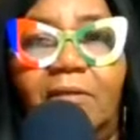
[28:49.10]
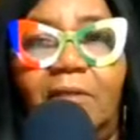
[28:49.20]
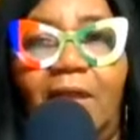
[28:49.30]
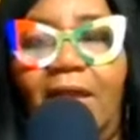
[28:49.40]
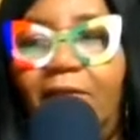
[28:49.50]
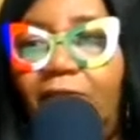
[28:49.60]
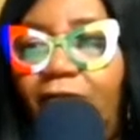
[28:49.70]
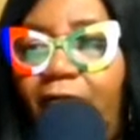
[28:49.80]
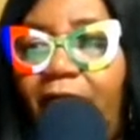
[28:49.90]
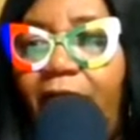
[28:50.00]
I asked a
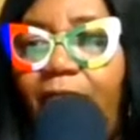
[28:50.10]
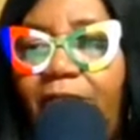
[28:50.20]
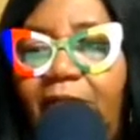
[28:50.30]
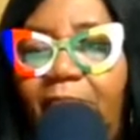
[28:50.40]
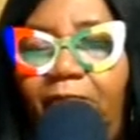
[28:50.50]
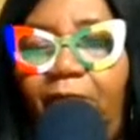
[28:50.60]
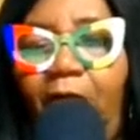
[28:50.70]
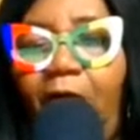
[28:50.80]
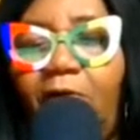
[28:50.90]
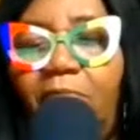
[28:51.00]
question one time: if
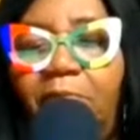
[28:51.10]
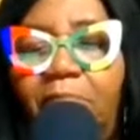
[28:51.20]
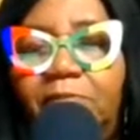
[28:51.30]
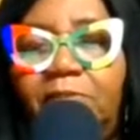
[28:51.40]
all the members